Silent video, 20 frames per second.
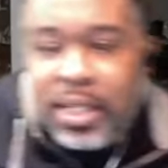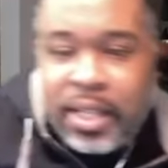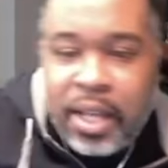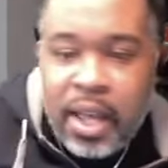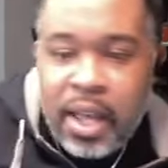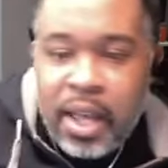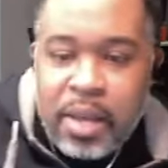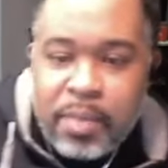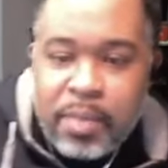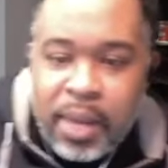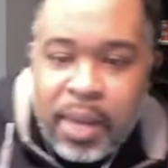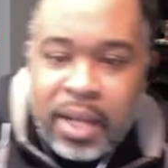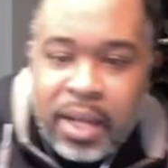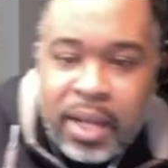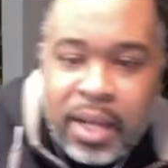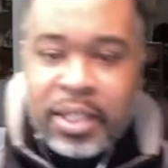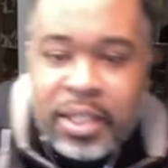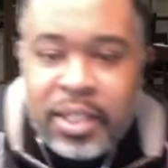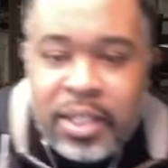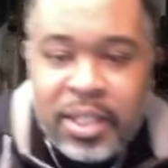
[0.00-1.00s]
hey,
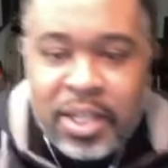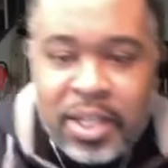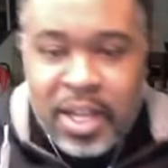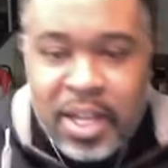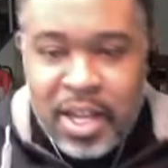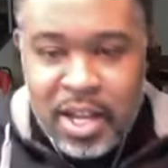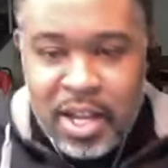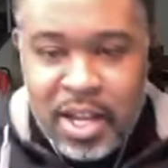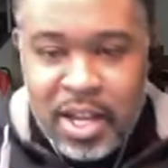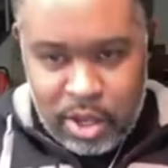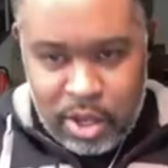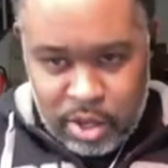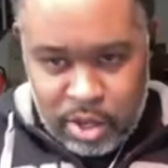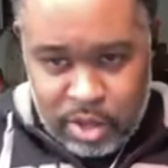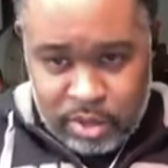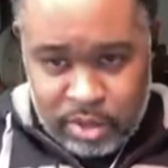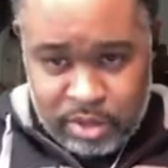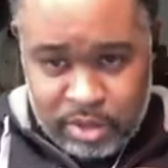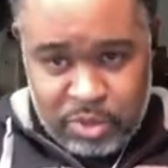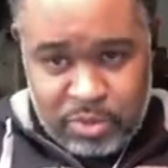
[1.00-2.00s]
Melody,
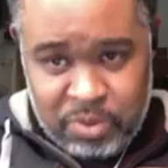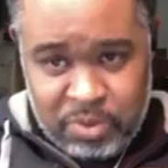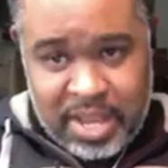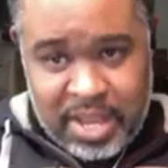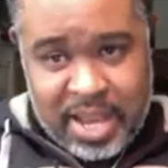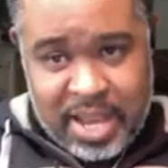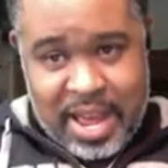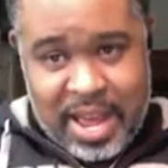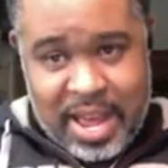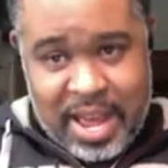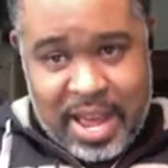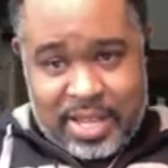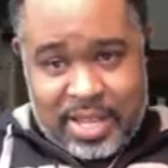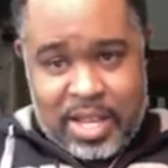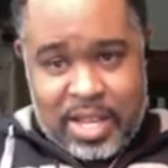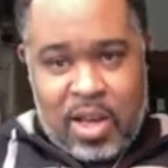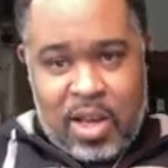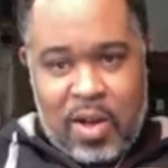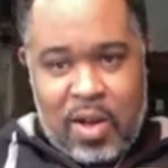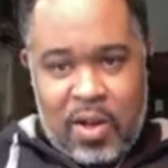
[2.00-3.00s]
Suzette, I see
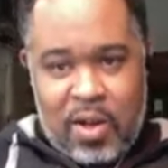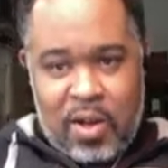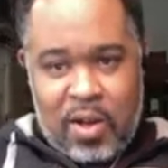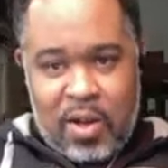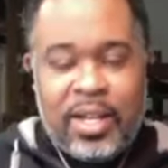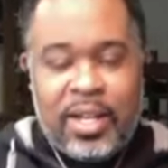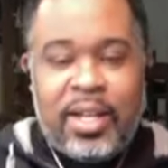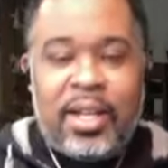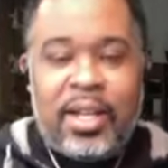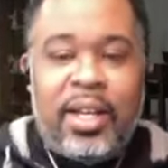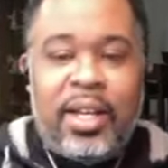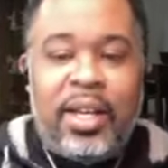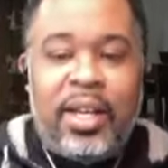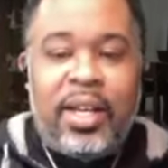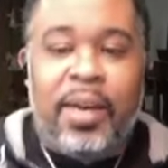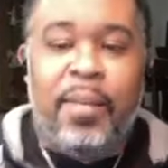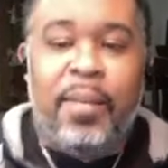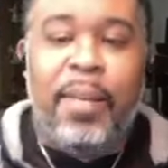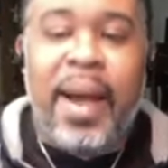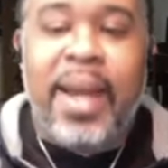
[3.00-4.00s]
y'all.
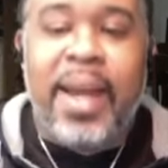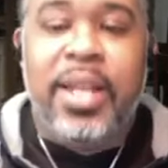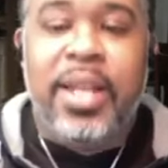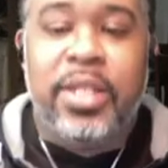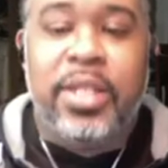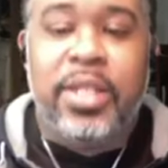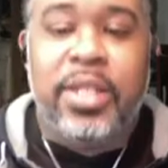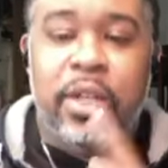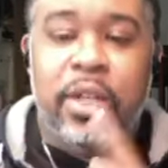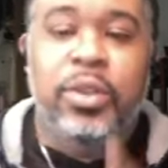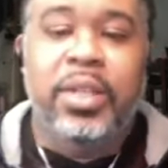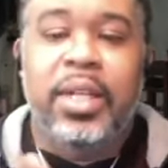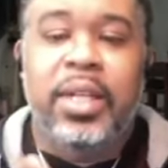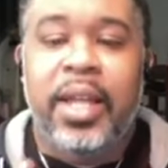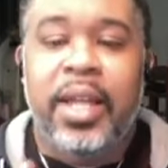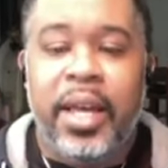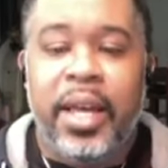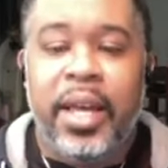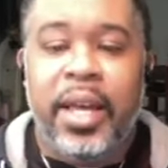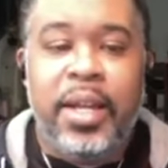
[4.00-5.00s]
Mine is a little
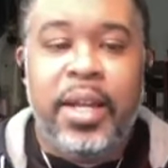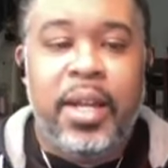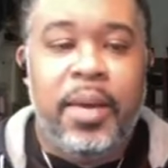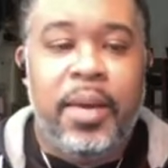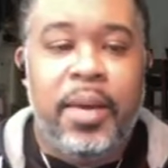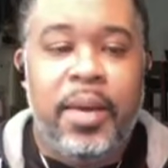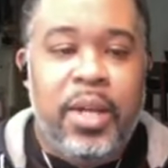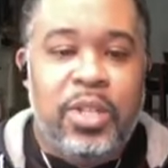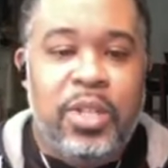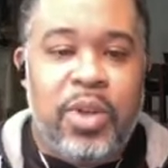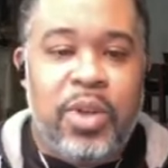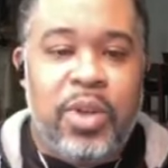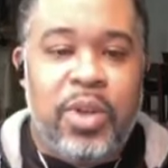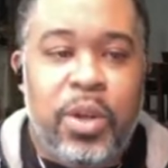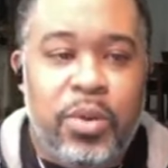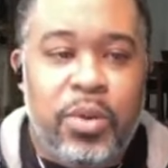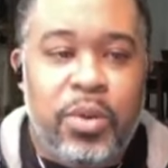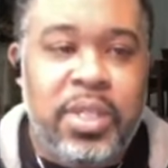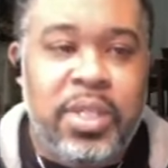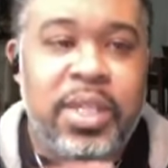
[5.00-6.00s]
delayed, so I
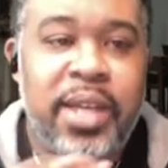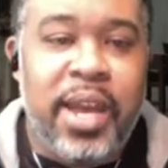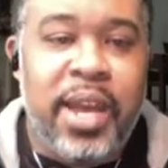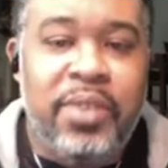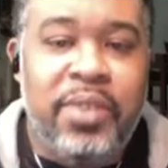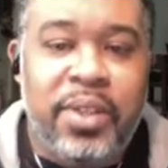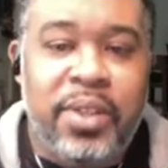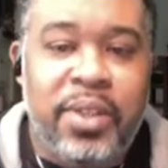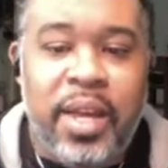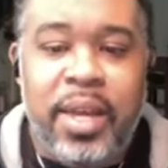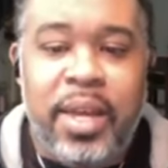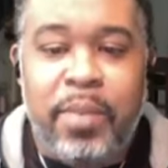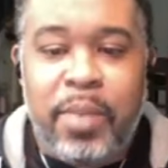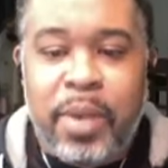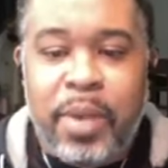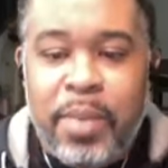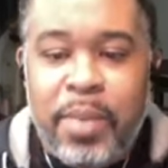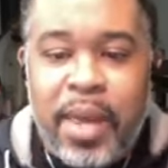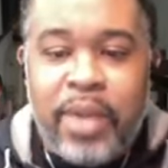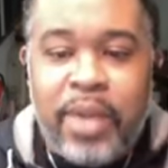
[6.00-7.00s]
don't see everything
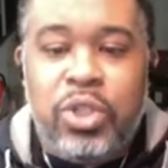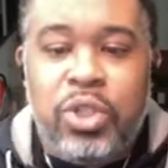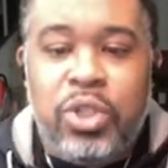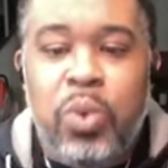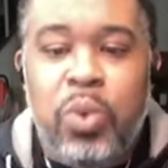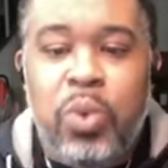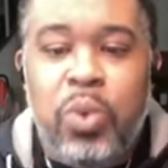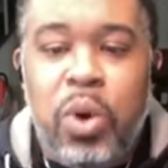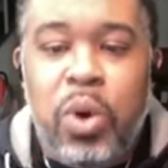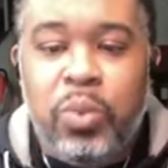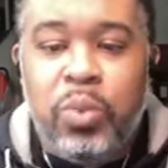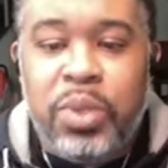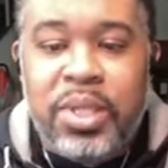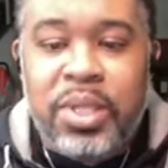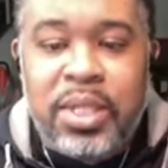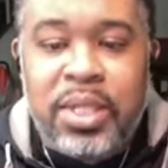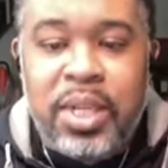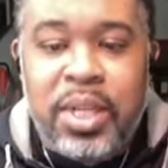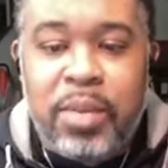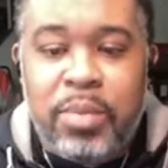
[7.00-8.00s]
maybe as you all would
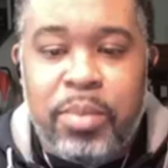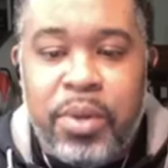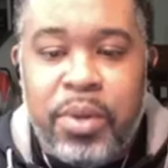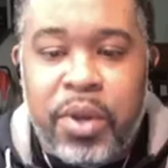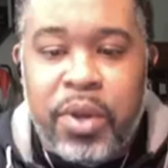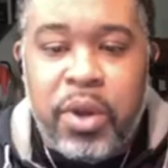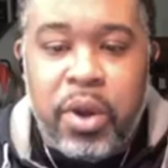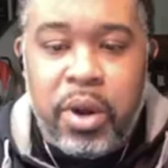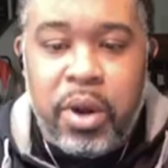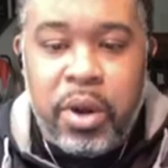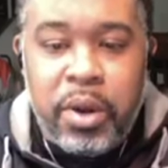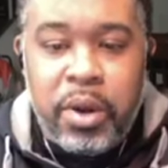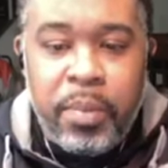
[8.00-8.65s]
see it, Brother Kerr.